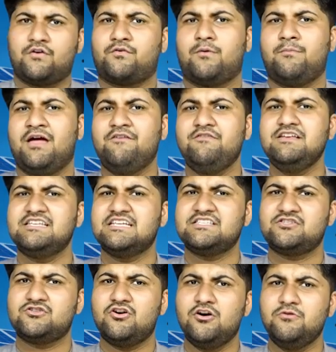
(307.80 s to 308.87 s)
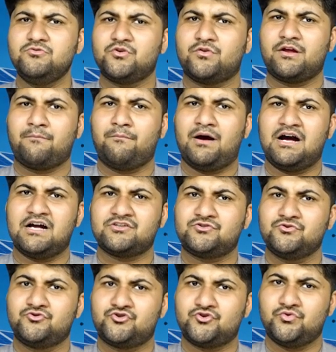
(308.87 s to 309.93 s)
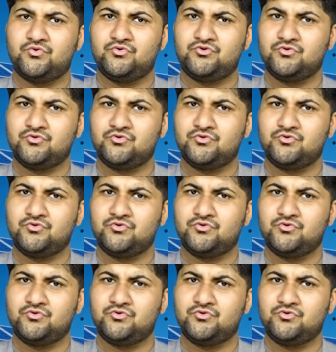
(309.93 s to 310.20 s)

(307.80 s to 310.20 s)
From heavy dust storm during March to June